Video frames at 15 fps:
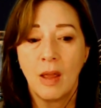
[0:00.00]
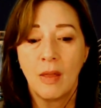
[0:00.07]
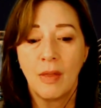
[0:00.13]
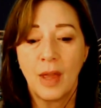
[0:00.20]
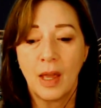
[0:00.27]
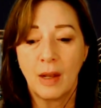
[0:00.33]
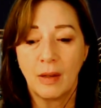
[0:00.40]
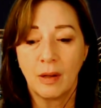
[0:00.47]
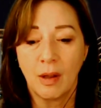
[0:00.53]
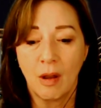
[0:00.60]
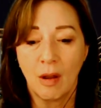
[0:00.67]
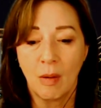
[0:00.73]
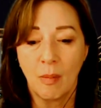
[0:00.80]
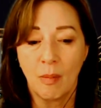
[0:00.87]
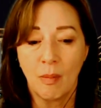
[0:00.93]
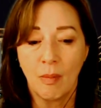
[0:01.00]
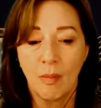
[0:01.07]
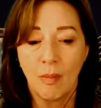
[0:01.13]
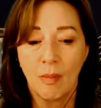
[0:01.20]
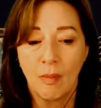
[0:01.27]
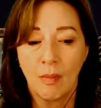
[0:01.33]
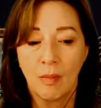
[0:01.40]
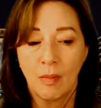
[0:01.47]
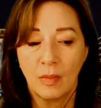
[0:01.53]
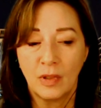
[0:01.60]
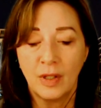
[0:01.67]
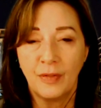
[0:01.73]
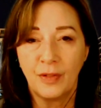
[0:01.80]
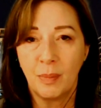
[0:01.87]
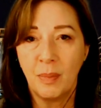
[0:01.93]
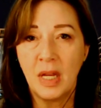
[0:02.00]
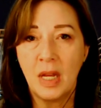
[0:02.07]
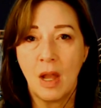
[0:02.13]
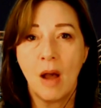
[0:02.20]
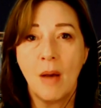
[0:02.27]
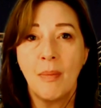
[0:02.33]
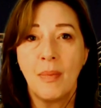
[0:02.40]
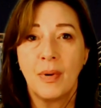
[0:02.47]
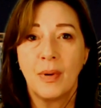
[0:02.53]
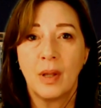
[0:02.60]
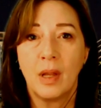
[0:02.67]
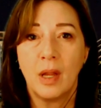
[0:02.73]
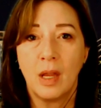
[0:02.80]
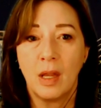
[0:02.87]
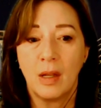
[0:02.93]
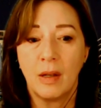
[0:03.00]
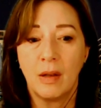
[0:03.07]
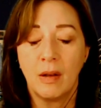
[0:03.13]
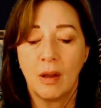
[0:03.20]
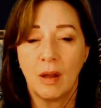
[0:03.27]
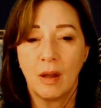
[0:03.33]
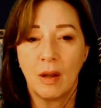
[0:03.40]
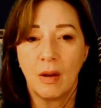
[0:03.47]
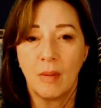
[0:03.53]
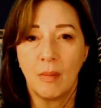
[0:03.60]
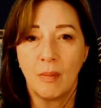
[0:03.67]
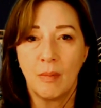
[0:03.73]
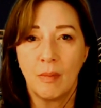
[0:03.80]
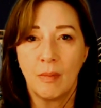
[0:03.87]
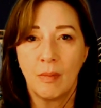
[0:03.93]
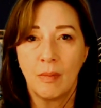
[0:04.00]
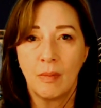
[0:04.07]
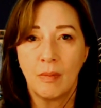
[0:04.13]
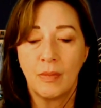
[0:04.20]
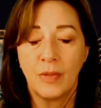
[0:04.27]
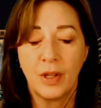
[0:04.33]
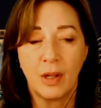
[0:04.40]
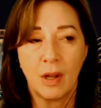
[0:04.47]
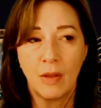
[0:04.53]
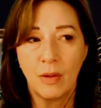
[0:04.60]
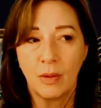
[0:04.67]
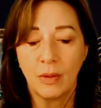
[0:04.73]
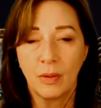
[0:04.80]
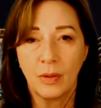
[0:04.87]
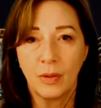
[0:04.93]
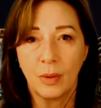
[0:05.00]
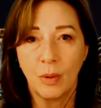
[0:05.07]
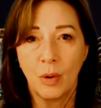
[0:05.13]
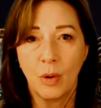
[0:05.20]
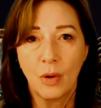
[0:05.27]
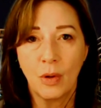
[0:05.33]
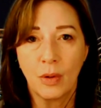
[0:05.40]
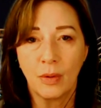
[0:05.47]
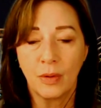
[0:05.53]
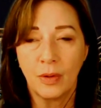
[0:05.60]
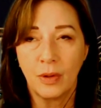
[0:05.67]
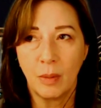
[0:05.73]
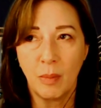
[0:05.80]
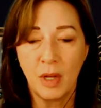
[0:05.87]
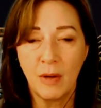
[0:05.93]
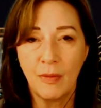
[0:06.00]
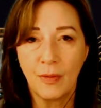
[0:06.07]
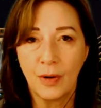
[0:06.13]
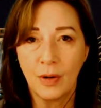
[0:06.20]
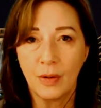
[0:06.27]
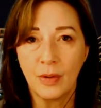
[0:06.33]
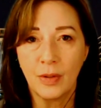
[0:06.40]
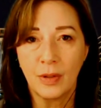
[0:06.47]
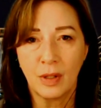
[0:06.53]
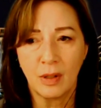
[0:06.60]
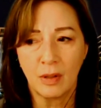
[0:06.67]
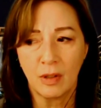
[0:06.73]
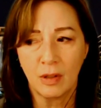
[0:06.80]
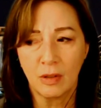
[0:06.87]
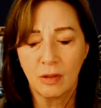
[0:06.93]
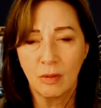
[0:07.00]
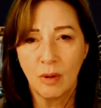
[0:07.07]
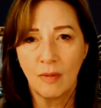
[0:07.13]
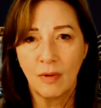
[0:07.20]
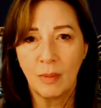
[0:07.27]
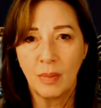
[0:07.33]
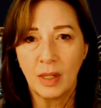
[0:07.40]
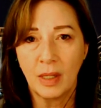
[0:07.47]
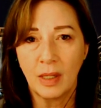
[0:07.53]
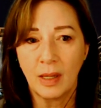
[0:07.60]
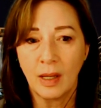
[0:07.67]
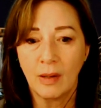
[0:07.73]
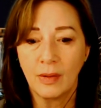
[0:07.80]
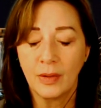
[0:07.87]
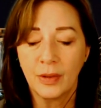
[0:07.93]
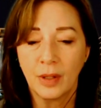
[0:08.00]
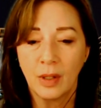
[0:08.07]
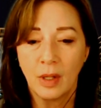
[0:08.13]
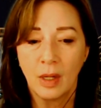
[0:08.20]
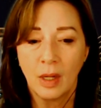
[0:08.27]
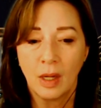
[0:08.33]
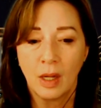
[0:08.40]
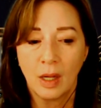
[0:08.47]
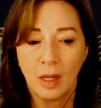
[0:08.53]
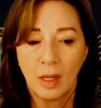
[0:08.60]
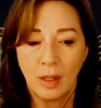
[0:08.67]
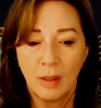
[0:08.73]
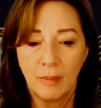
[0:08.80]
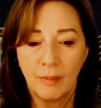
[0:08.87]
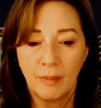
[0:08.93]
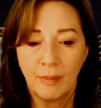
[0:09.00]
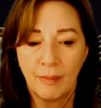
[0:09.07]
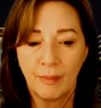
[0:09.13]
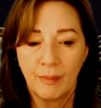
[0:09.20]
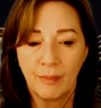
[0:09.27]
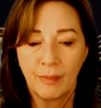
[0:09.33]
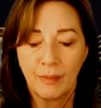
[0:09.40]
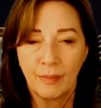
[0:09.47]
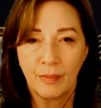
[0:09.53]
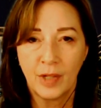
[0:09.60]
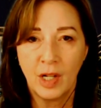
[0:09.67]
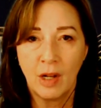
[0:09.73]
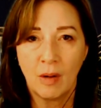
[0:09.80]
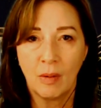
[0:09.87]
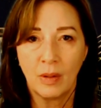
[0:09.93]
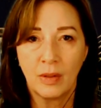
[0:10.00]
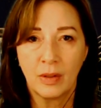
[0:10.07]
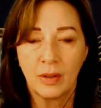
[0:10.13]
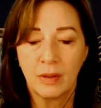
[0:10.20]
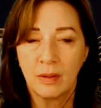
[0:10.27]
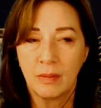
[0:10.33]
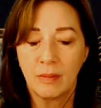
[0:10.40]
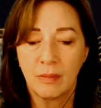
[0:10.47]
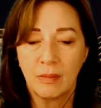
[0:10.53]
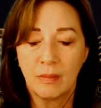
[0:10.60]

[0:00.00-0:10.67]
that um, lift me up, and um, the others, the hoarders, the me first and screw everybody else. Um, you know, it's